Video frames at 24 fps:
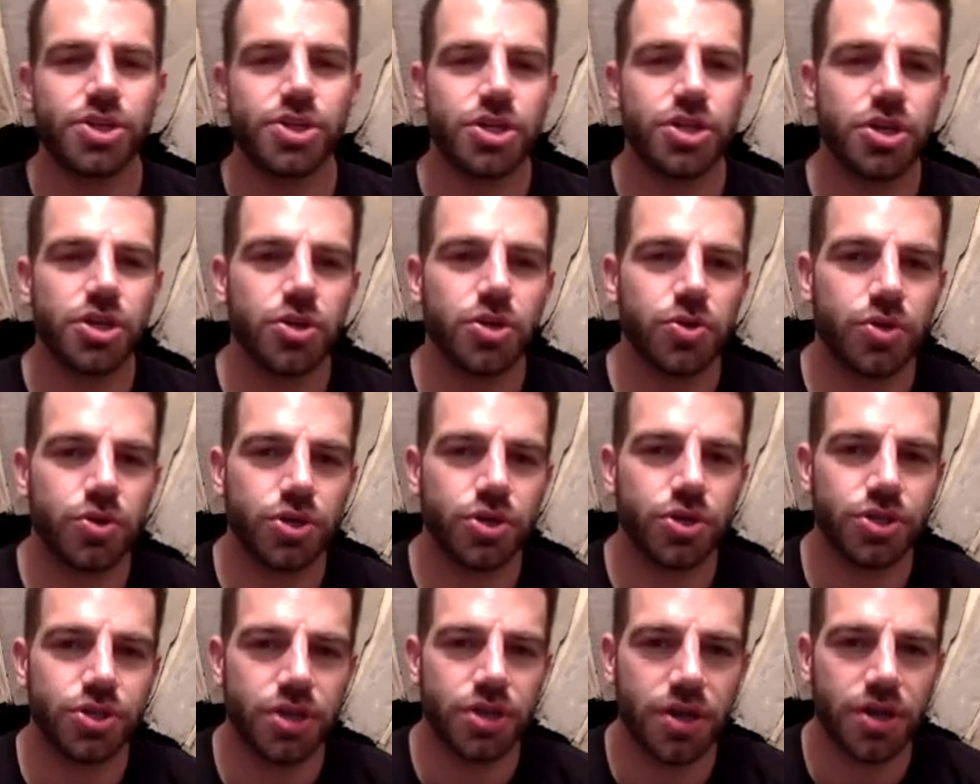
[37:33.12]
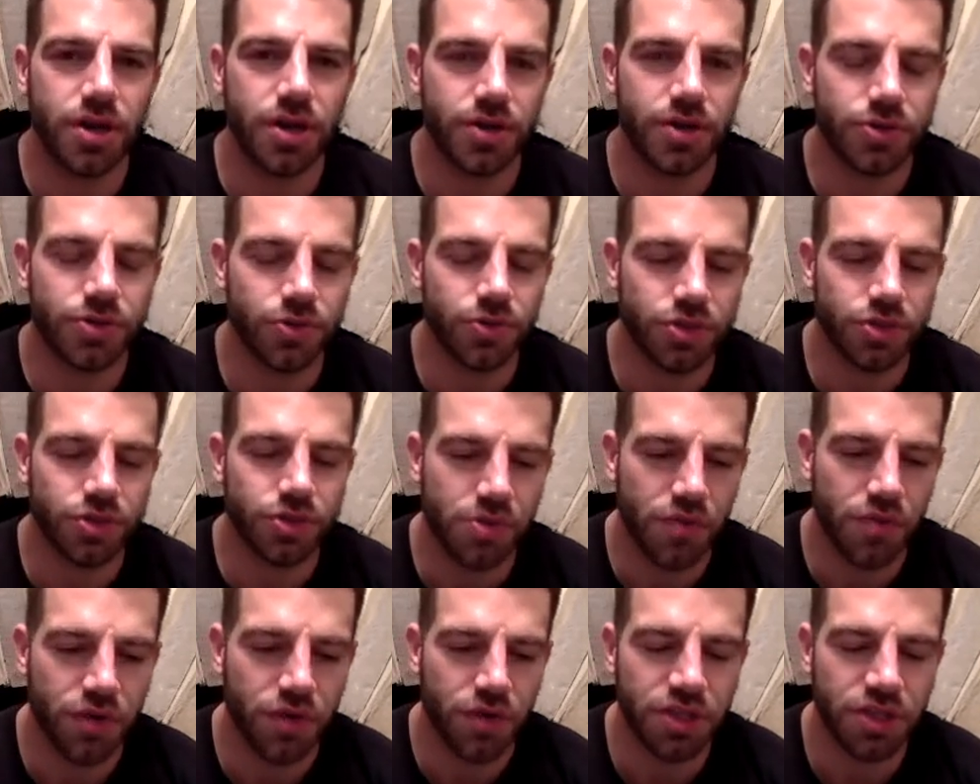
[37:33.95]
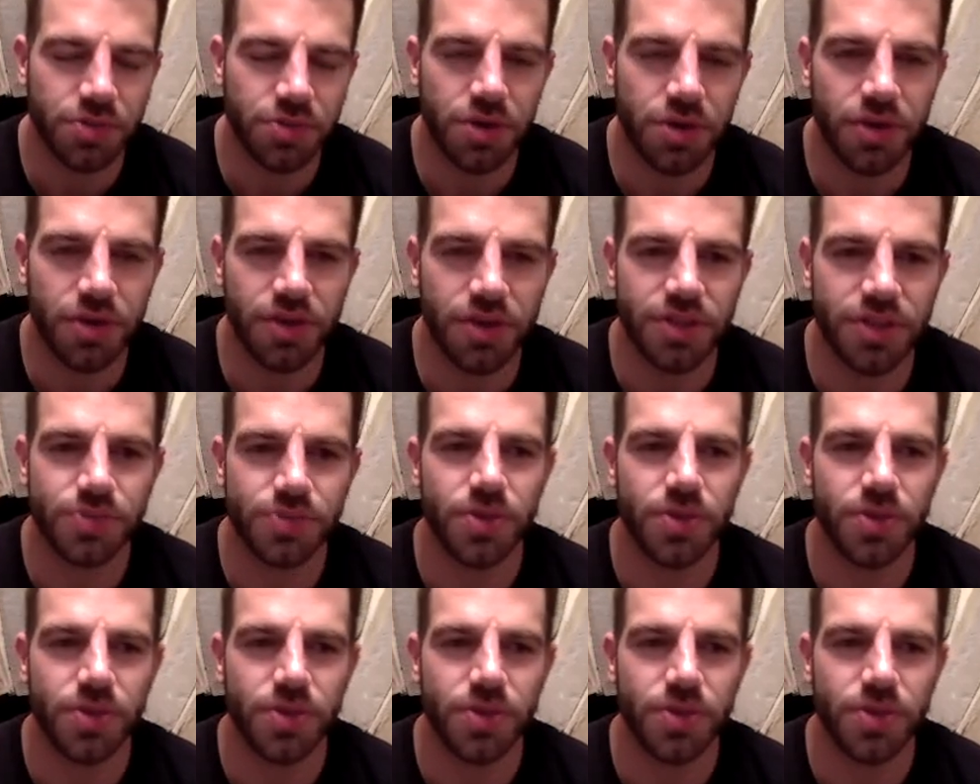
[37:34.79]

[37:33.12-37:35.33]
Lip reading: are you? Because I talked to my friends about this.